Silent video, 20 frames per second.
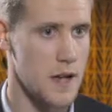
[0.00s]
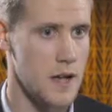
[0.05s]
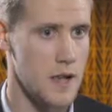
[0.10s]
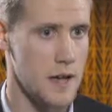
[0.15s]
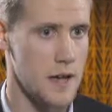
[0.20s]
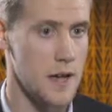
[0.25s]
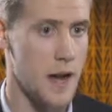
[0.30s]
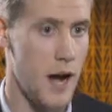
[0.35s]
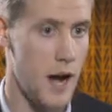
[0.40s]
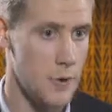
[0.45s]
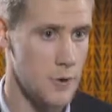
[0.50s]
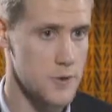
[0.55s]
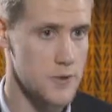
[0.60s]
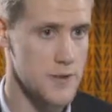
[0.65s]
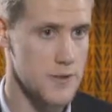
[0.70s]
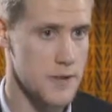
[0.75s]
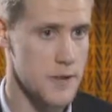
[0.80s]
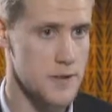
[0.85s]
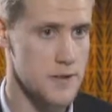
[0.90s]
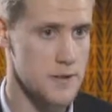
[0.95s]
like
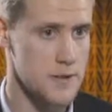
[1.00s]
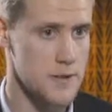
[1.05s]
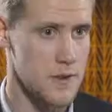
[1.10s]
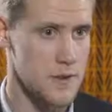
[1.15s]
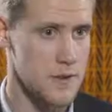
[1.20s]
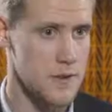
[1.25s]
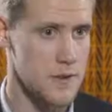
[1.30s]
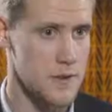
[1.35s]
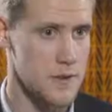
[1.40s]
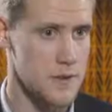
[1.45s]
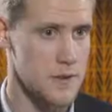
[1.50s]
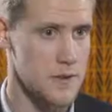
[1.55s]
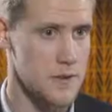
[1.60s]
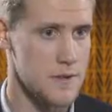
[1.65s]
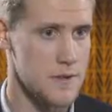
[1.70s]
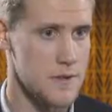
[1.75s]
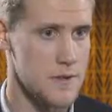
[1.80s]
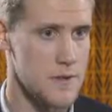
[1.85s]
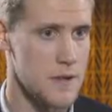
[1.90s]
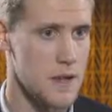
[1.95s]
housing as a
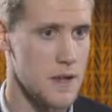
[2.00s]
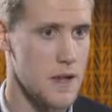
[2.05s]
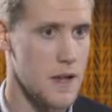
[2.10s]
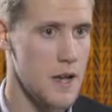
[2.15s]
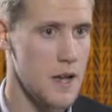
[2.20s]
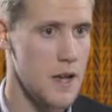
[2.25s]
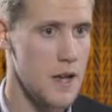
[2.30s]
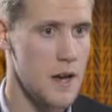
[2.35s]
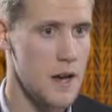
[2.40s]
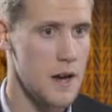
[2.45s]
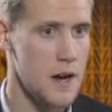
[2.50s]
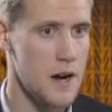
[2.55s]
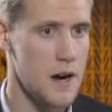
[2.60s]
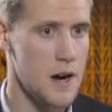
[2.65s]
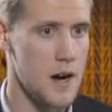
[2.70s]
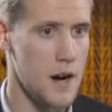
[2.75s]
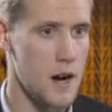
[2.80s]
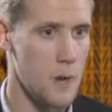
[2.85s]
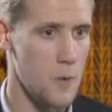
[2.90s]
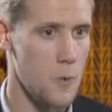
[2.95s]
resource?
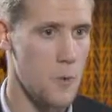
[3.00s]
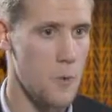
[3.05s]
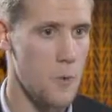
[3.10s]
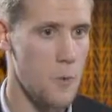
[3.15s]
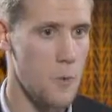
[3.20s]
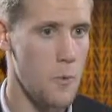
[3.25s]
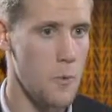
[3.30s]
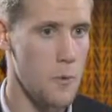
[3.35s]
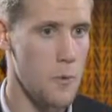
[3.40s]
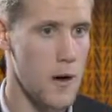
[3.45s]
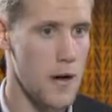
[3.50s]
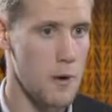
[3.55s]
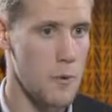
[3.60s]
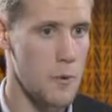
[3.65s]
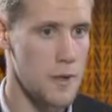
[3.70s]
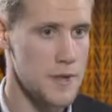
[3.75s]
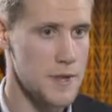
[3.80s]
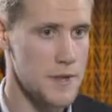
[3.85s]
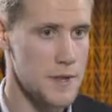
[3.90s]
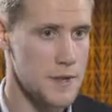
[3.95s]

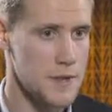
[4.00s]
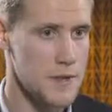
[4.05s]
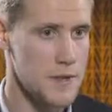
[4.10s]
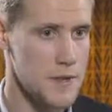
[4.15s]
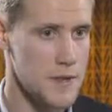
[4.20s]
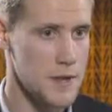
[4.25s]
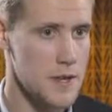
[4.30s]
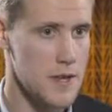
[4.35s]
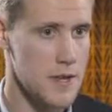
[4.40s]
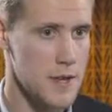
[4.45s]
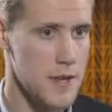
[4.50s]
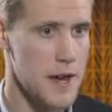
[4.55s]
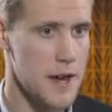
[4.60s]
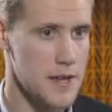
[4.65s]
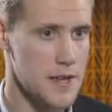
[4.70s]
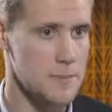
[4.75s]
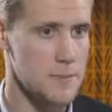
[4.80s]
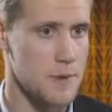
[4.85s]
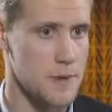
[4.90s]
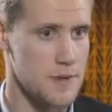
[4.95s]
What are the key
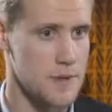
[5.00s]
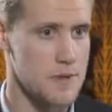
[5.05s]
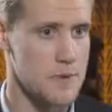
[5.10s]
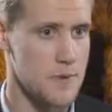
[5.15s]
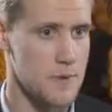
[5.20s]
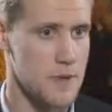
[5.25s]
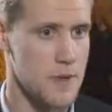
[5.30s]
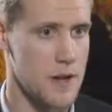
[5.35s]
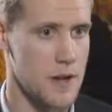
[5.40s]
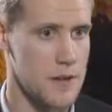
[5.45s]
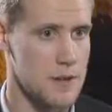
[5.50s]
aspects for that?